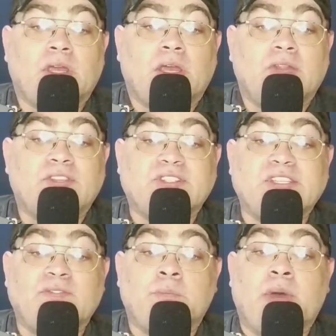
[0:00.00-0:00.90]
This is
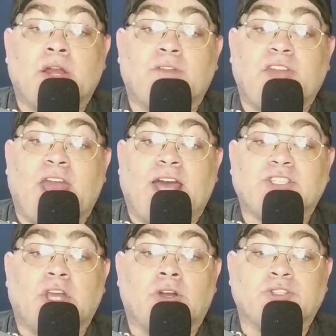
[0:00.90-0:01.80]
even better if he has
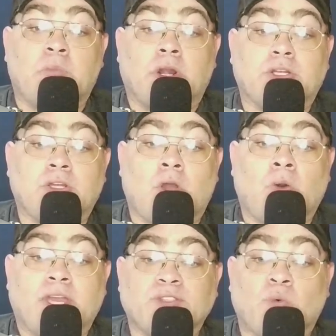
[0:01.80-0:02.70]
Hunter's Mark
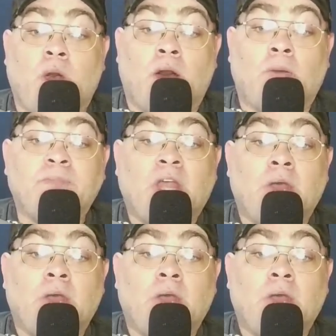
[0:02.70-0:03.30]
going as well,